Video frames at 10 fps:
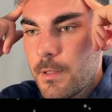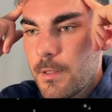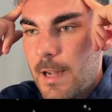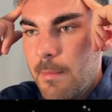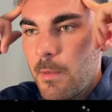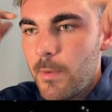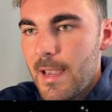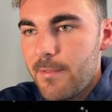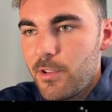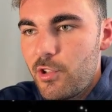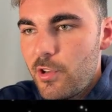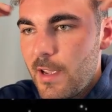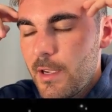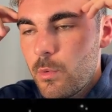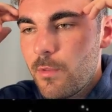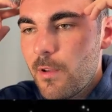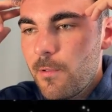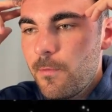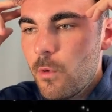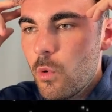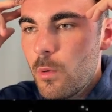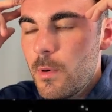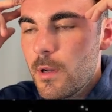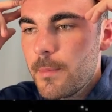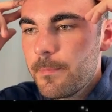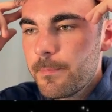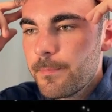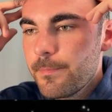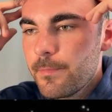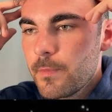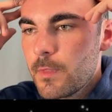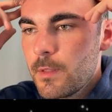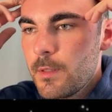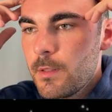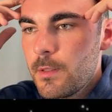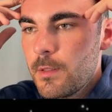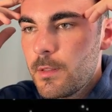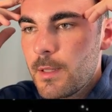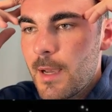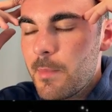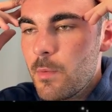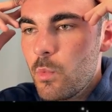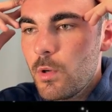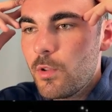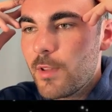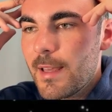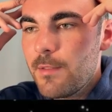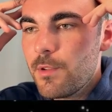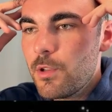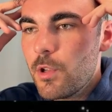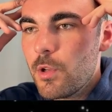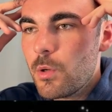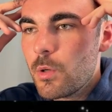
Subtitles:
I mean, we have a check with f4, but... I mean, what does that even do?